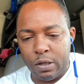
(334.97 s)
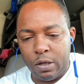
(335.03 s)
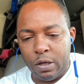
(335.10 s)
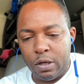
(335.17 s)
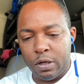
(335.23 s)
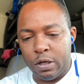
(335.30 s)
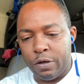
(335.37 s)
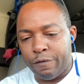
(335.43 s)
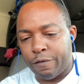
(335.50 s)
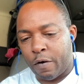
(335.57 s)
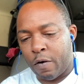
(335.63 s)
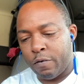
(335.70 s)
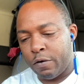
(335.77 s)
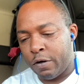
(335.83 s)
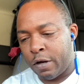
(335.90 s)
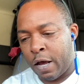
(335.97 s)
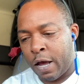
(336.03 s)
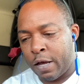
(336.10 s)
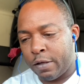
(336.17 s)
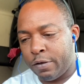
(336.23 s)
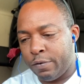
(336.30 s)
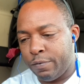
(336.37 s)
This phone done
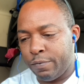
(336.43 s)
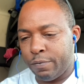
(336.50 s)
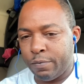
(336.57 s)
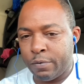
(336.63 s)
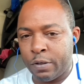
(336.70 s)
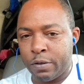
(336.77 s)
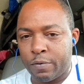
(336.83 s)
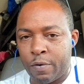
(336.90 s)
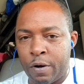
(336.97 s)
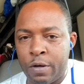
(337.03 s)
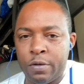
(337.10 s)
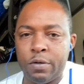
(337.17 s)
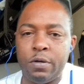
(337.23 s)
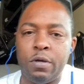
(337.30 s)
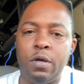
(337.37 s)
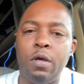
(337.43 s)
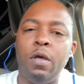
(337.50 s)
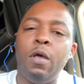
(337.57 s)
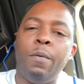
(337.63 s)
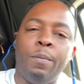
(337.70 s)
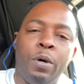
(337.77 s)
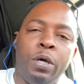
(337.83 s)
died too. It's crazy.
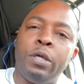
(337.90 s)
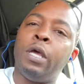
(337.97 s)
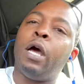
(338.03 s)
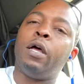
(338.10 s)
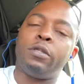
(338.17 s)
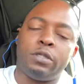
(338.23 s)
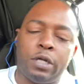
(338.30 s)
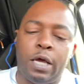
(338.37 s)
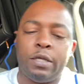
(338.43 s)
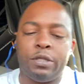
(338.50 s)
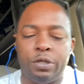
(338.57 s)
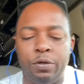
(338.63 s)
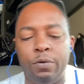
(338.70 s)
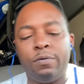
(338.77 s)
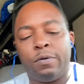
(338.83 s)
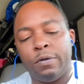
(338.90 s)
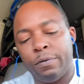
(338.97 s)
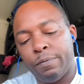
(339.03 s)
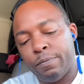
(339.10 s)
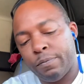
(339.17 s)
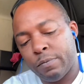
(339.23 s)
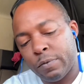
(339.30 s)
But yeah, today Tuesday.
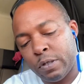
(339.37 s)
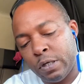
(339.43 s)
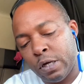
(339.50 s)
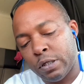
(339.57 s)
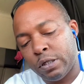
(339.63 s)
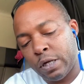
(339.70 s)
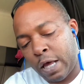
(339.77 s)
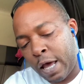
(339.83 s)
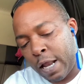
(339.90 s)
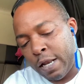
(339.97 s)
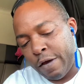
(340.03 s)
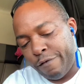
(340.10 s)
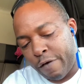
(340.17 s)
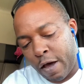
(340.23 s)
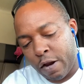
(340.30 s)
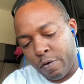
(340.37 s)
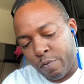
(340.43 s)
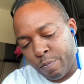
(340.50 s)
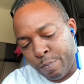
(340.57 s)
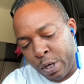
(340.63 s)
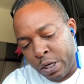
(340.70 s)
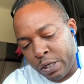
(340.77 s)
Yesterday I left out, it was
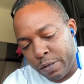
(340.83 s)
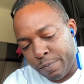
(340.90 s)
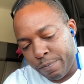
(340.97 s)
Monday.